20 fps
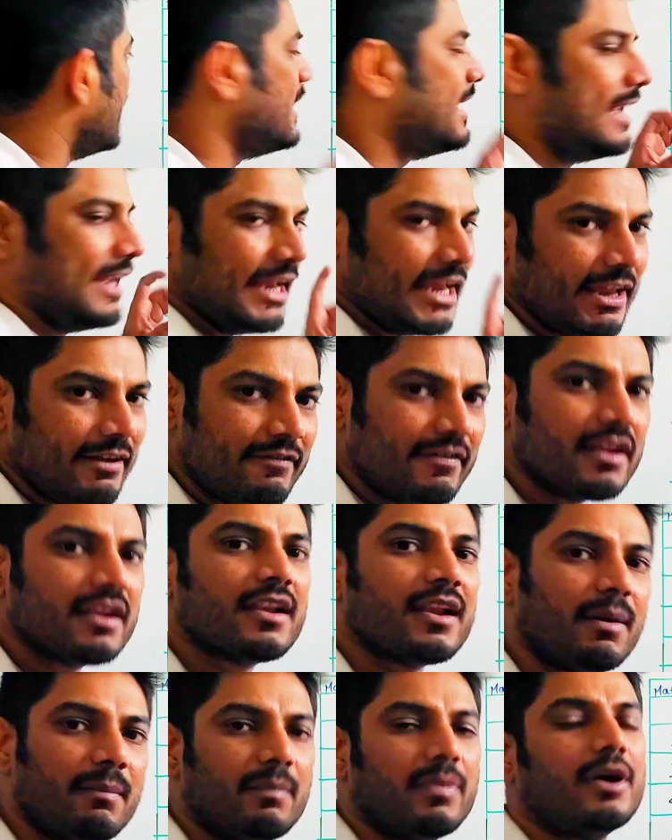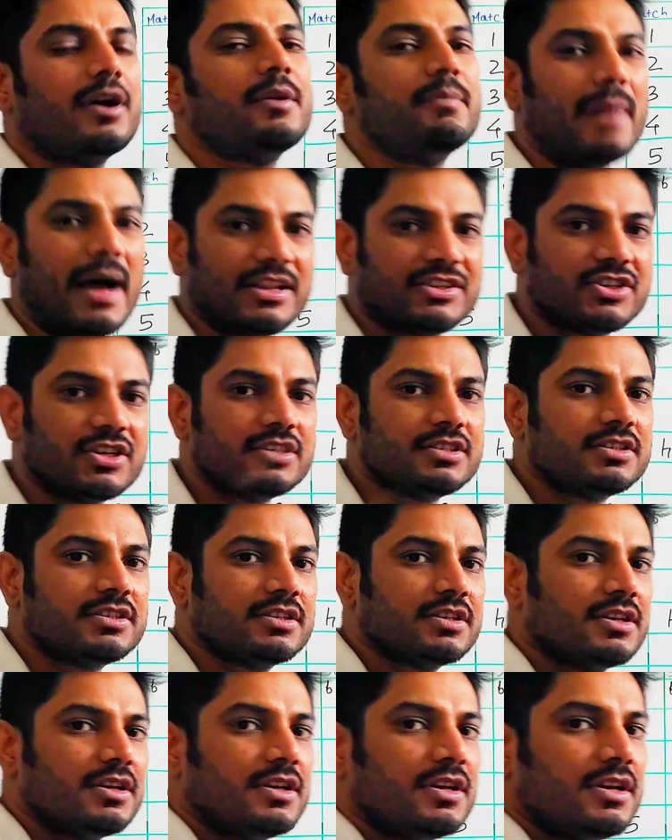in even numbered matches,